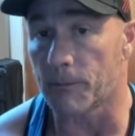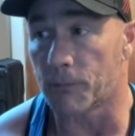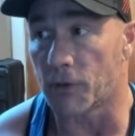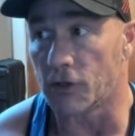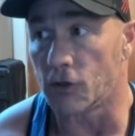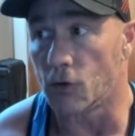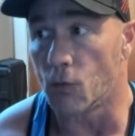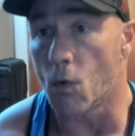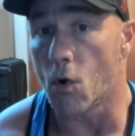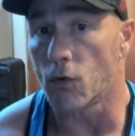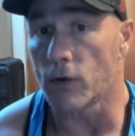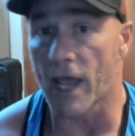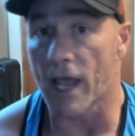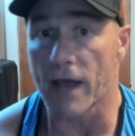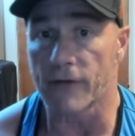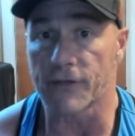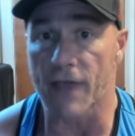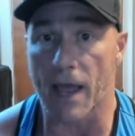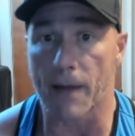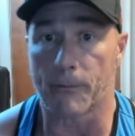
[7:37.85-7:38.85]
but you won't
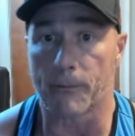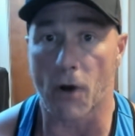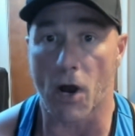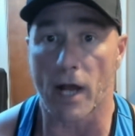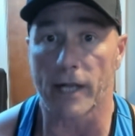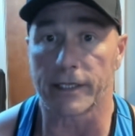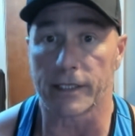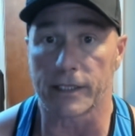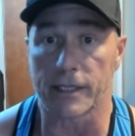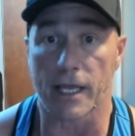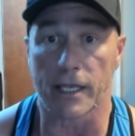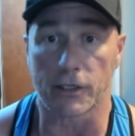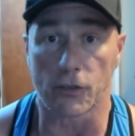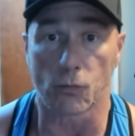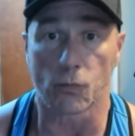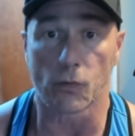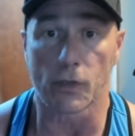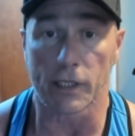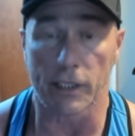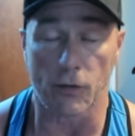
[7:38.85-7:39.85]
have that body that you
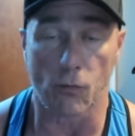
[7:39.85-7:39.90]
really